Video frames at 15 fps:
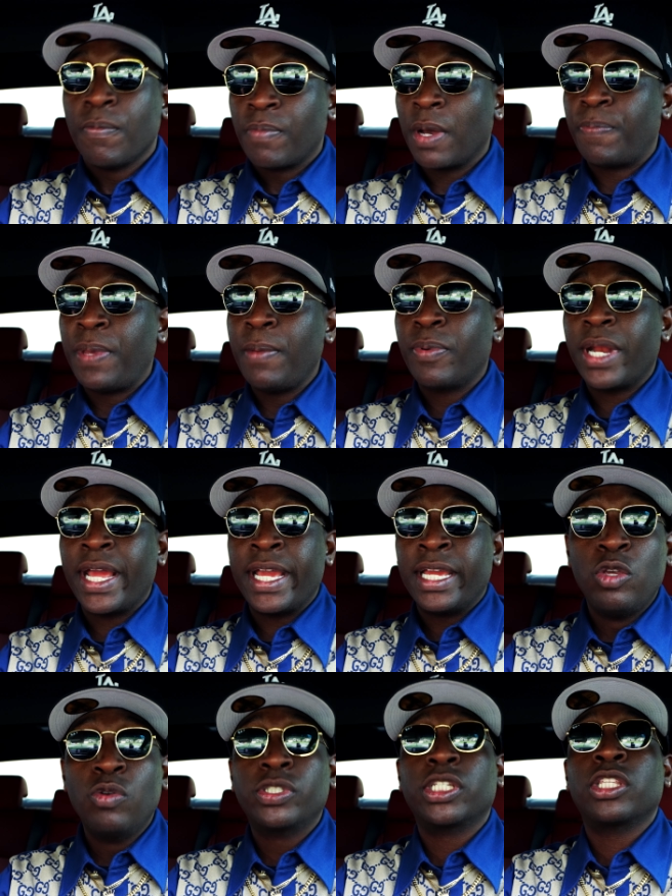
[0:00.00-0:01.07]
But people that
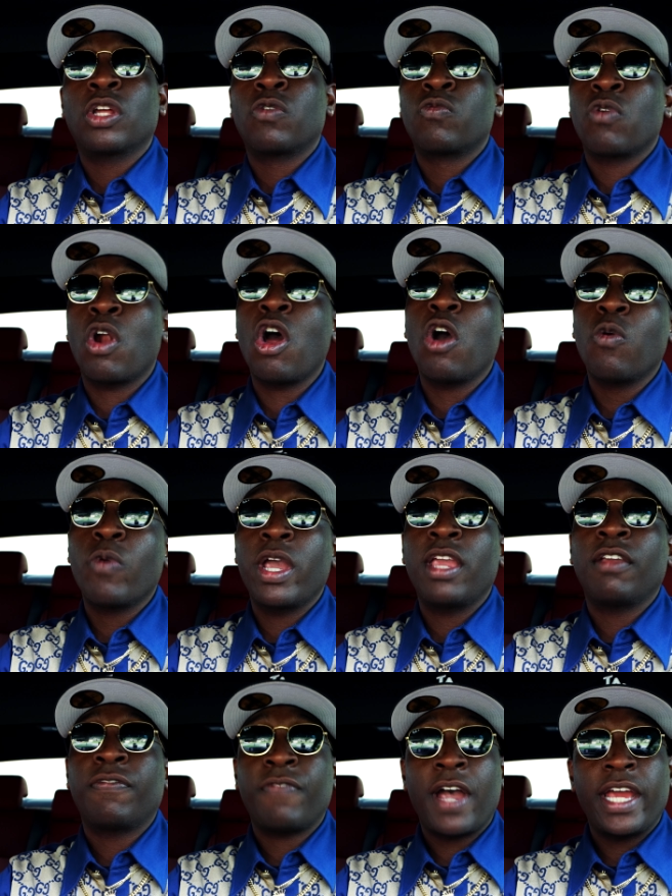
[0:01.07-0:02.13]
use it the wrong
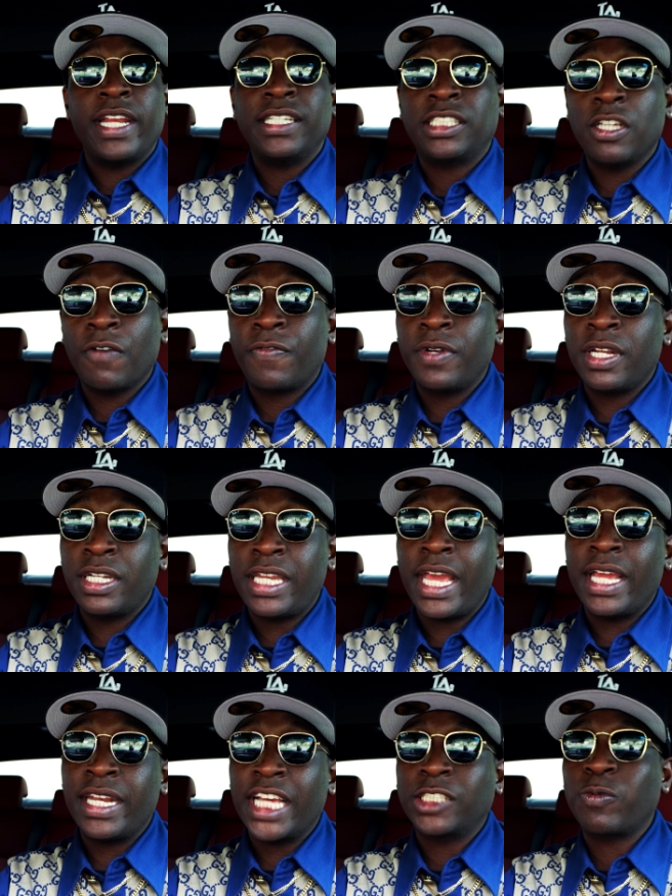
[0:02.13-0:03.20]
way find themselves in the
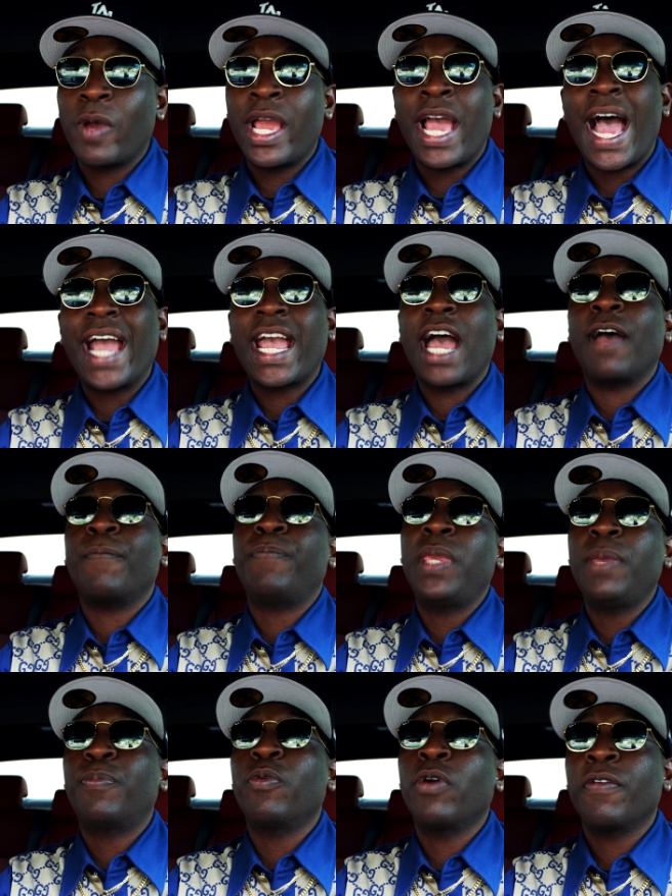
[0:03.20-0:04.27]
debt. That's why I got
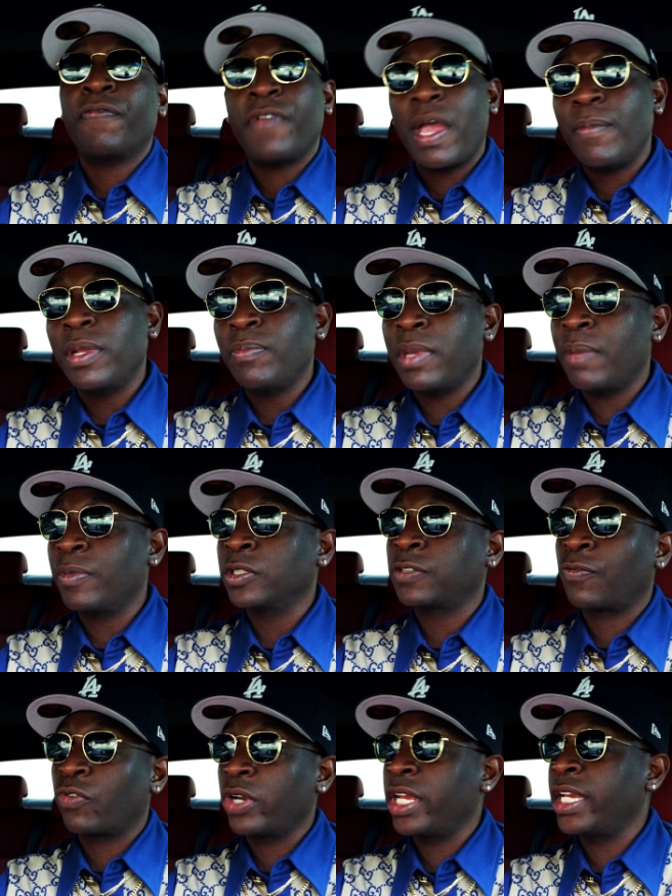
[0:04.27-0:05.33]
people and family members,
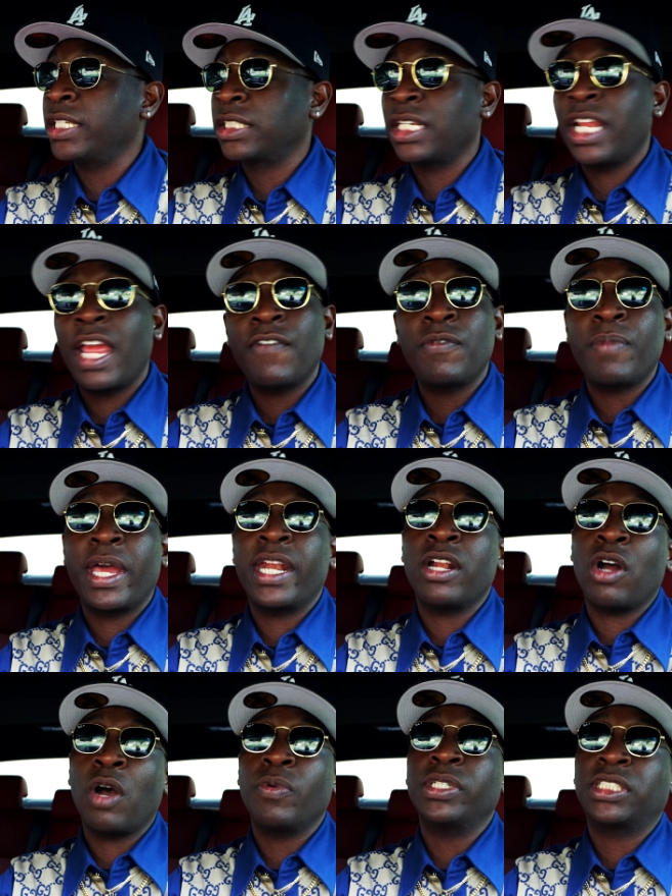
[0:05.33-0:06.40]
friends, and everybody that
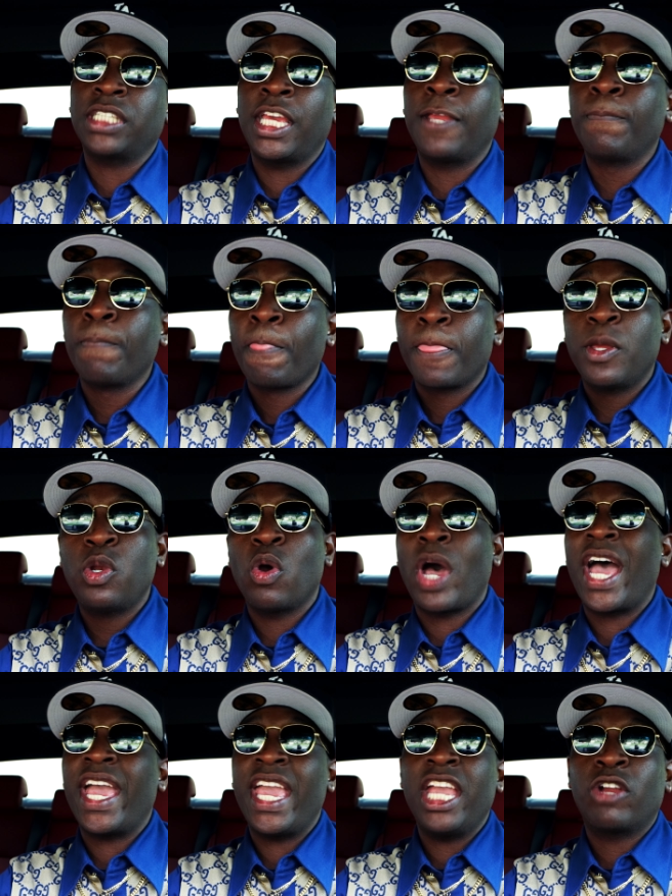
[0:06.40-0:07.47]
always say, you know,
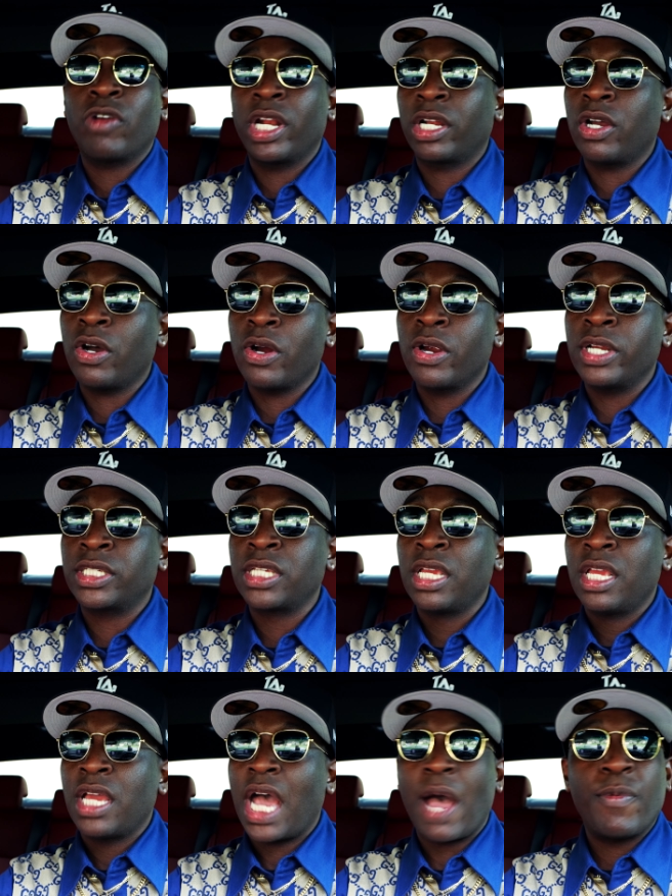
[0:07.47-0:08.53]
I hate credit cards.
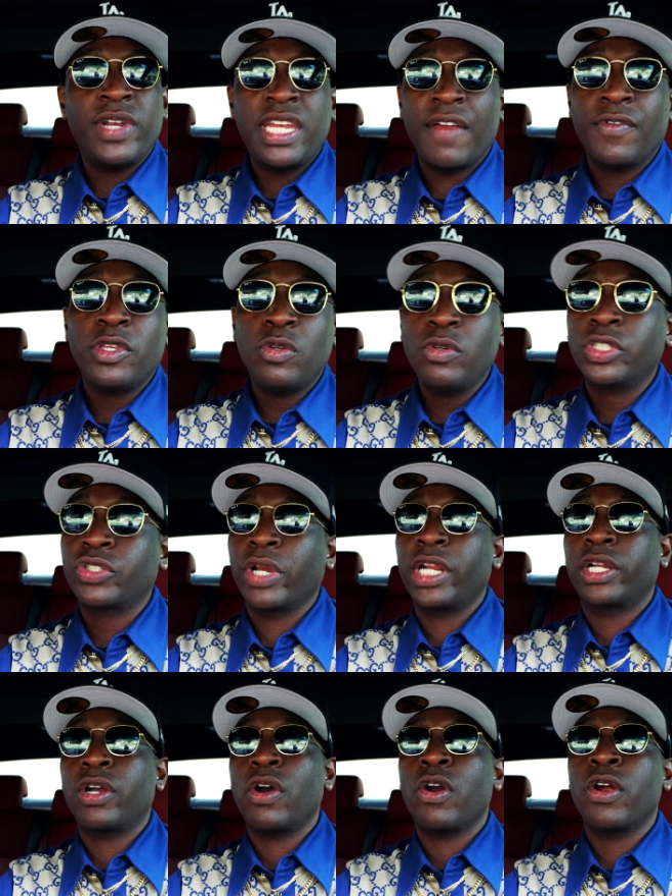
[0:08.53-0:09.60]
I would never use
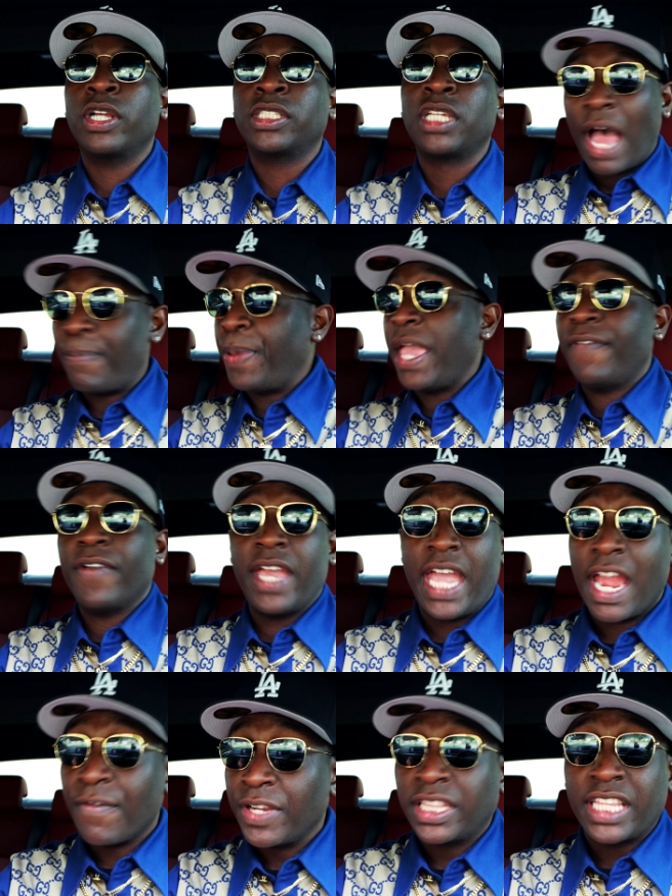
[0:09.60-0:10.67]
credit cards. I pay for
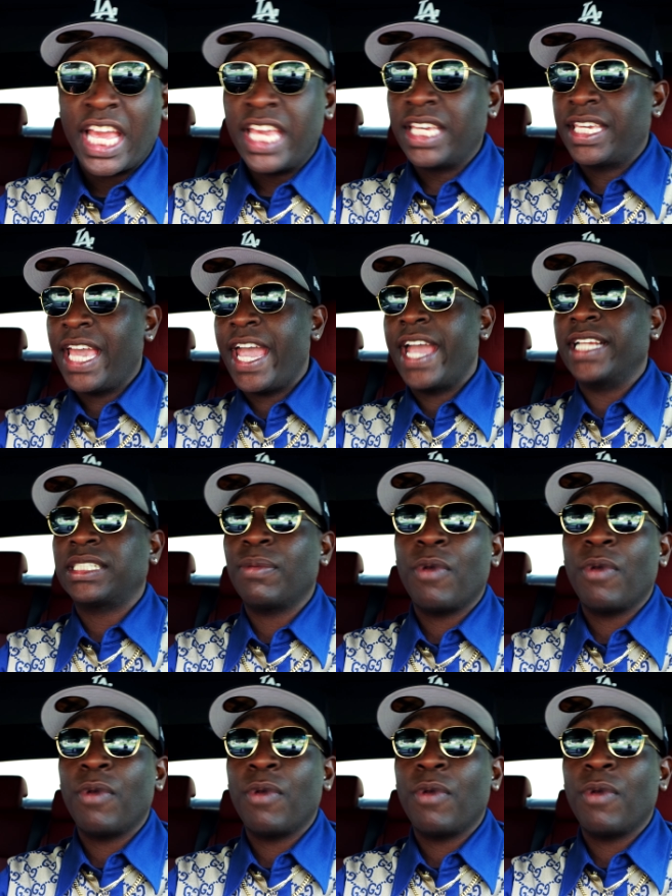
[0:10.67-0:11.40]
everything cash.